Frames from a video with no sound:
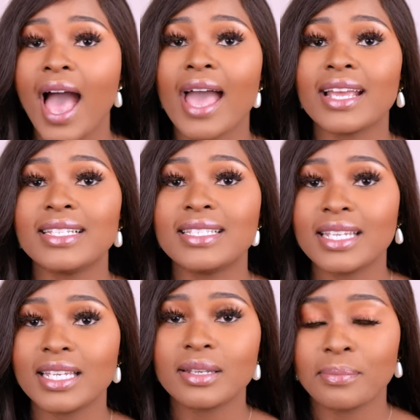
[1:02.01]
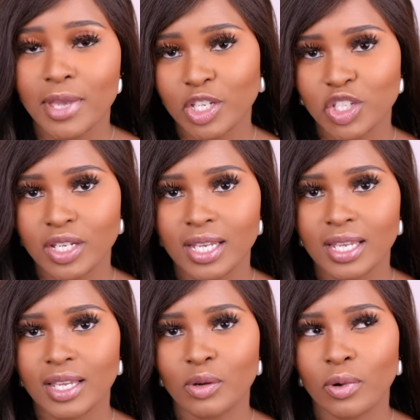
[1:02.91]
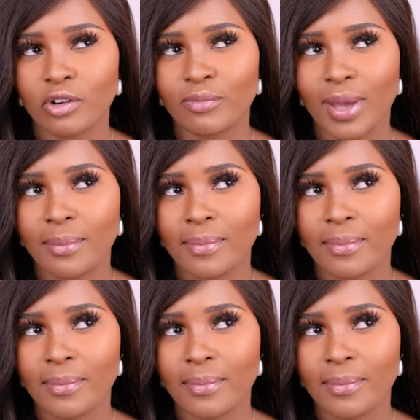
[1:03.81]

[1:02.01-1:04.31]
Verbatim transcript: I did mention it in one of my